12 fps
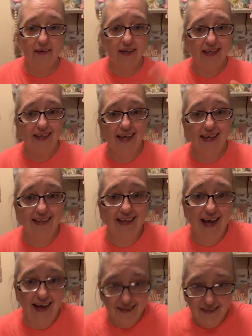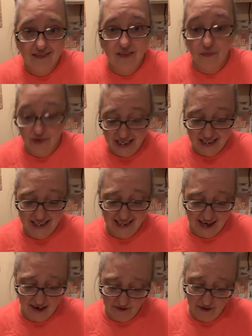The only thing the
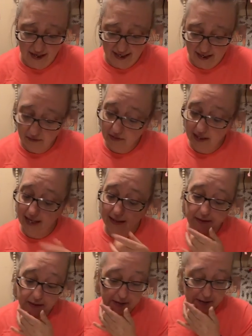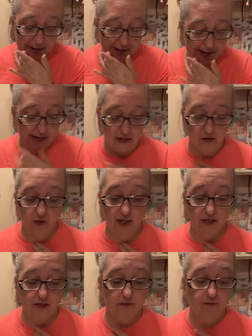reason that I feel like it bled
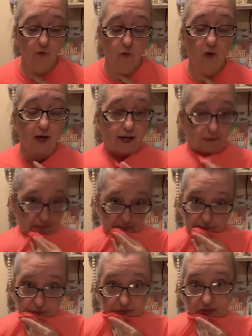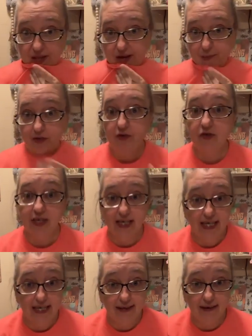was, for one, I'm using
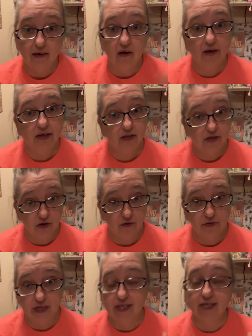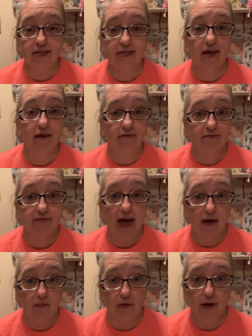ink on a surface instead of
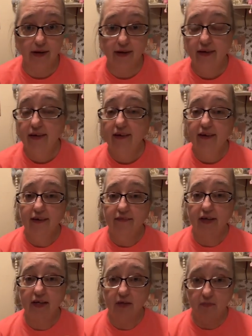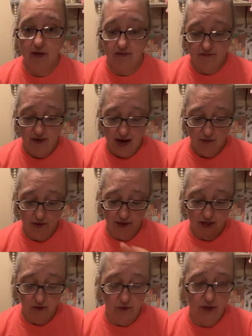fabric. If it had been
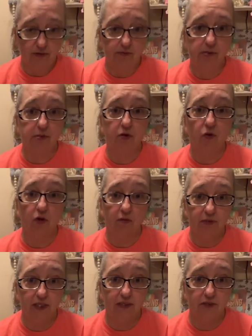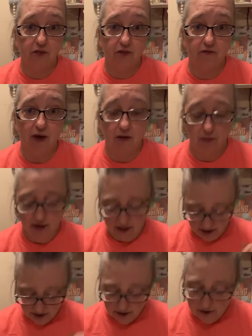fabric, it would have absorbed into the
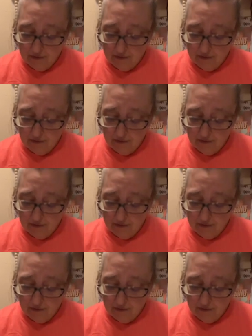fabric,